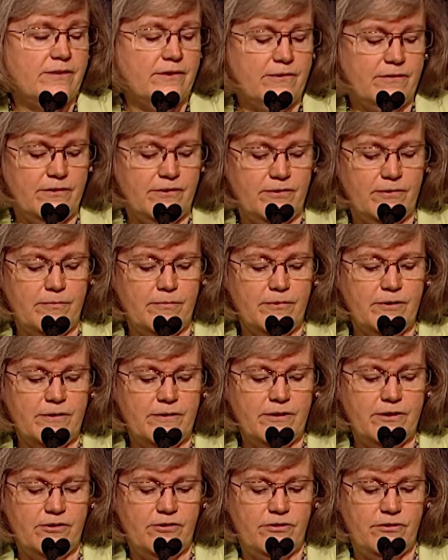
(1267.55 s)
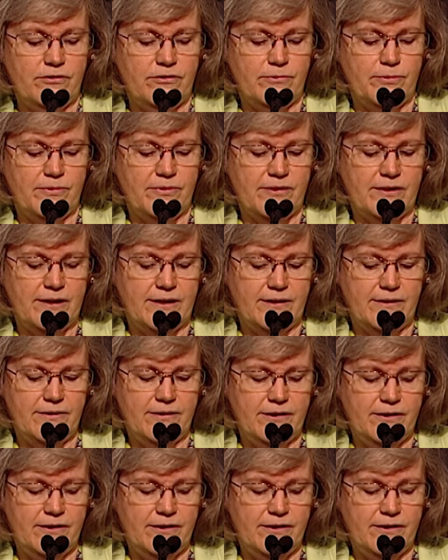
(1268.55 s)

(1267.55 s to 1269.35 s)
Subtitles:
There are some real issues with that.